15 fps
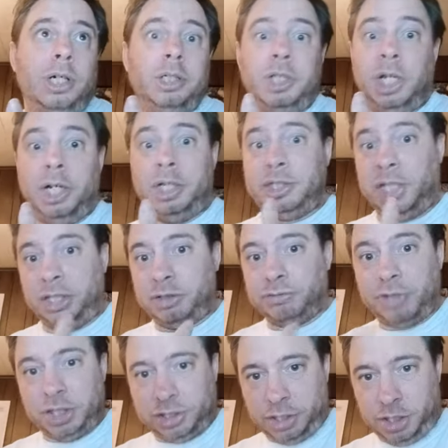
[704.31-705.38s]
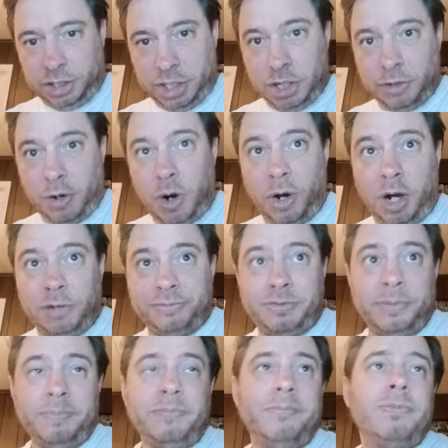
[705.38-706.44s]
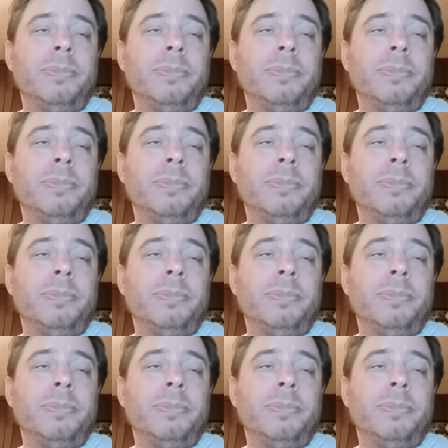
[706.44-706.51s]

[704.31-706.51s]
They're going to take the rest of the year off